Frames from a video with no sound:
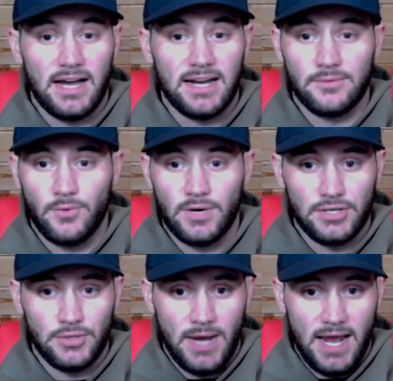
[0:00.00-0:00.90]
I didn't want
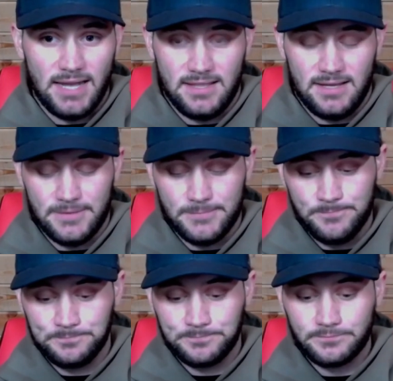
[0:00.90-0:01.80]
to do anything.
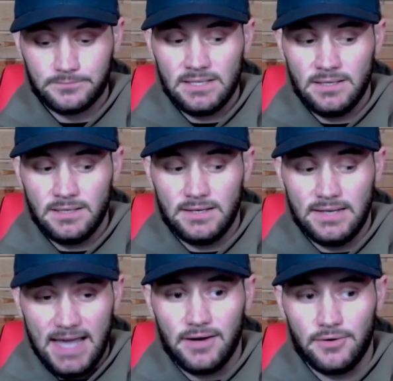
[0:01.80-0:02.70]

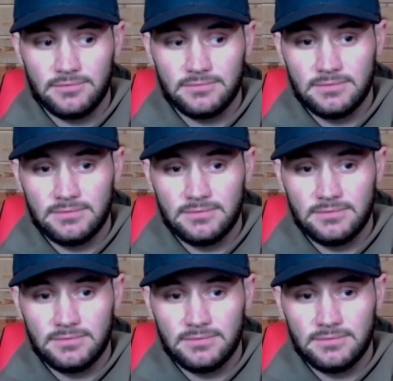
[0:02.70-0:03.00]
Now